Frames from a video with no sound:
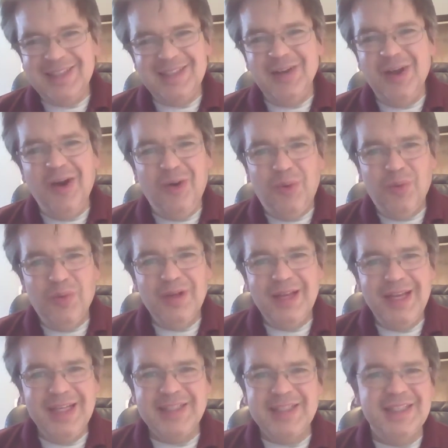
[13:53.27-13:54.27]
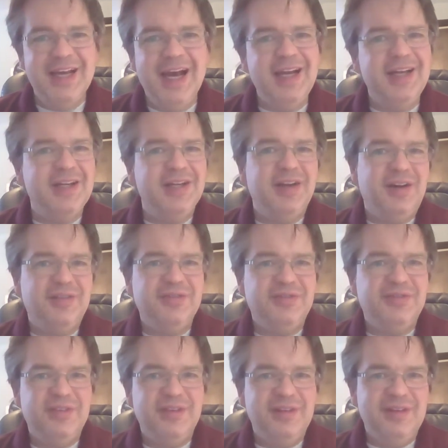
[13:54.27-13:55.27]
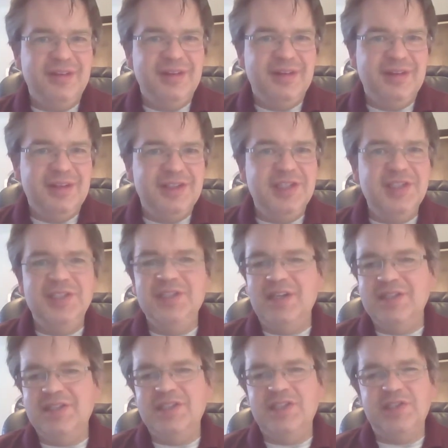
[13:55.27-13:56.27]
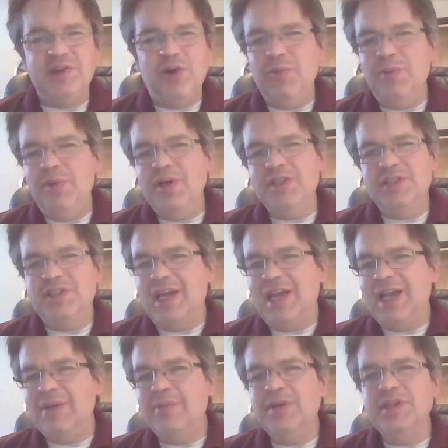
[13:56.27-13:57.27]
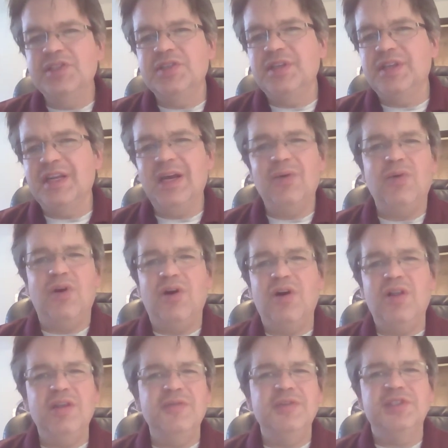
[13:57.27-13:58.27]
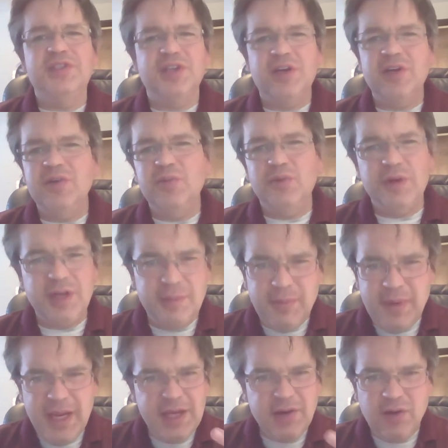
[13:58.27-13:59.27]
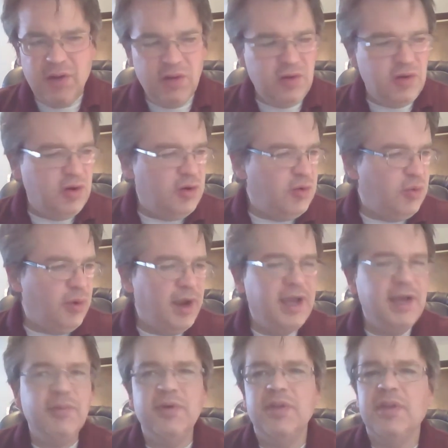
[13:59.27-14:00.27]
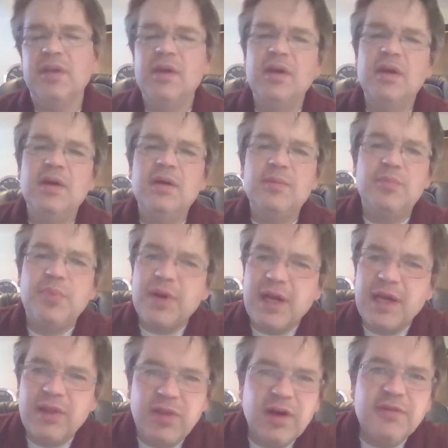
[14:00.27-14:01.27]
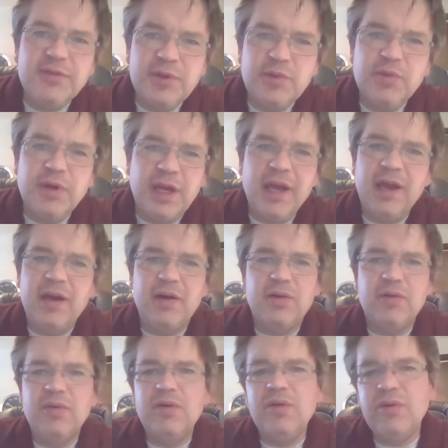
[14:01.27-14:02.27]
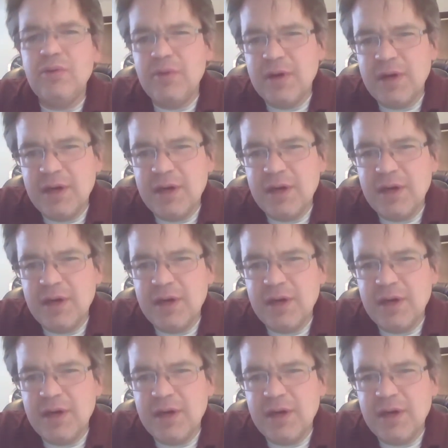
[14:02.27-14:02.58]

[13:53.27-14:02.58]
No, it's not enough. She's done so much damage that now all of a sudden we're going to make it all go away with, but I love you now. Oh,